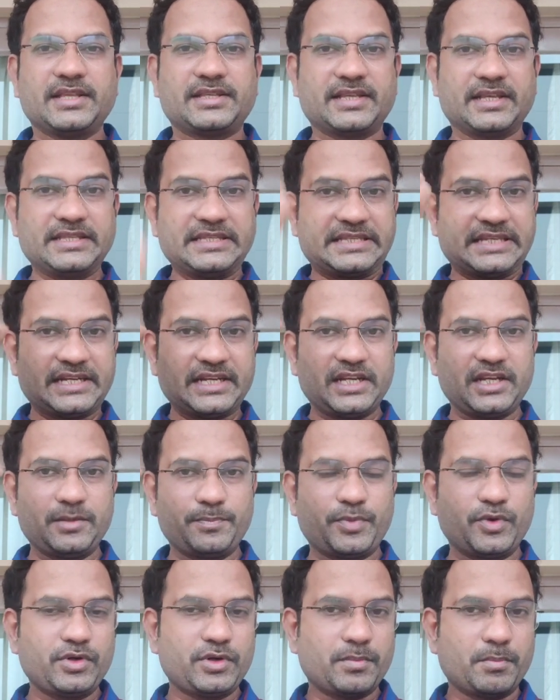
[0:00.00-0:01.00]
Sensory
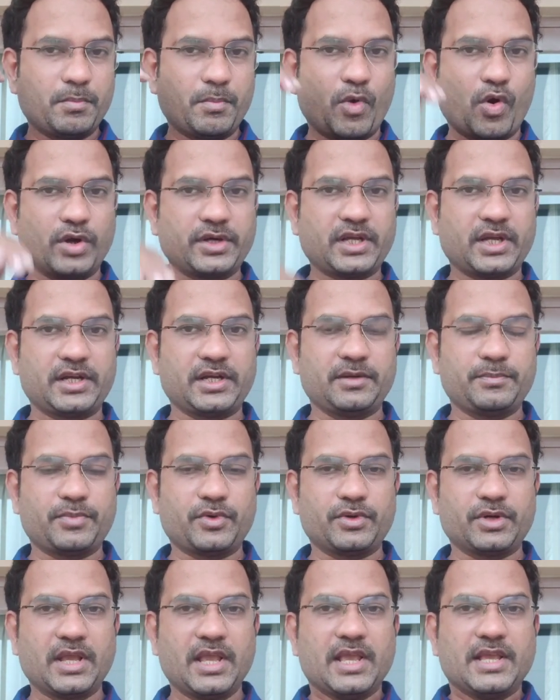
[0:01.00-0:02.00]
input, motor
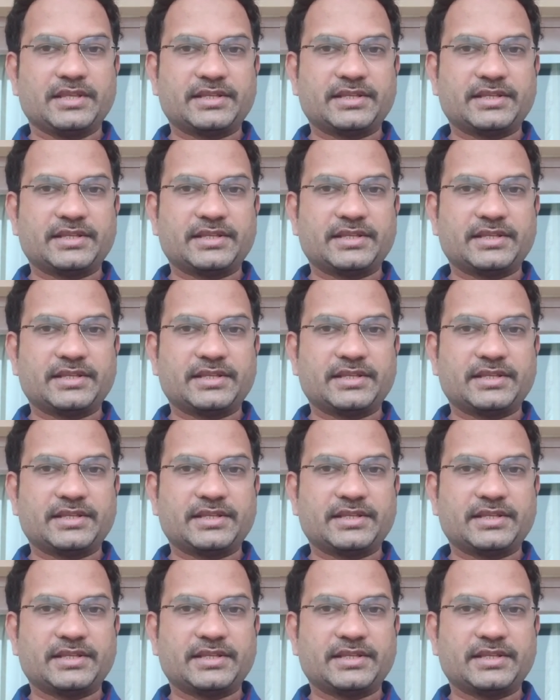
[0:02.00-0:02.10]
input.